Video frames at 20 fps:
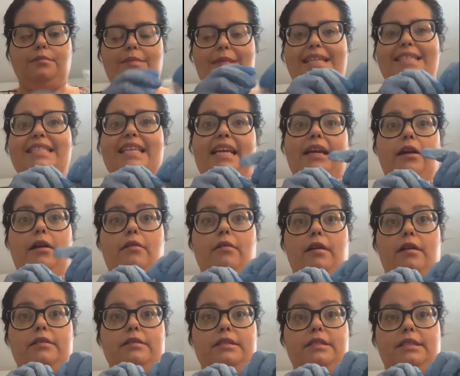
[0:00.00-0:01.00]
take out
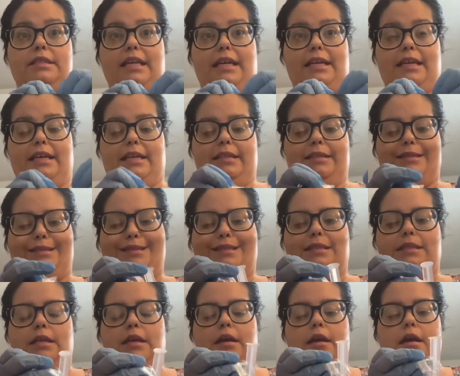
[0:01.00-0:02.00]
our second
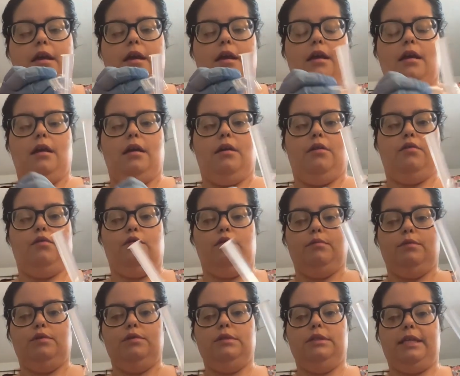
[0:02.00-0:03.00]

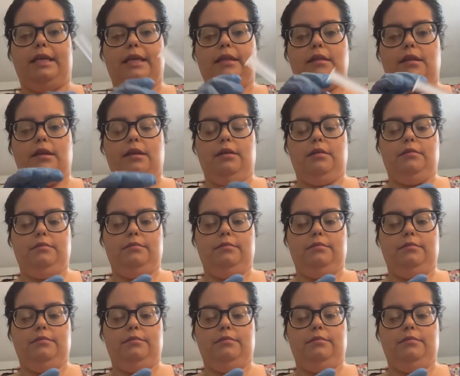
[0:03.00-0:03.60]
normal saline,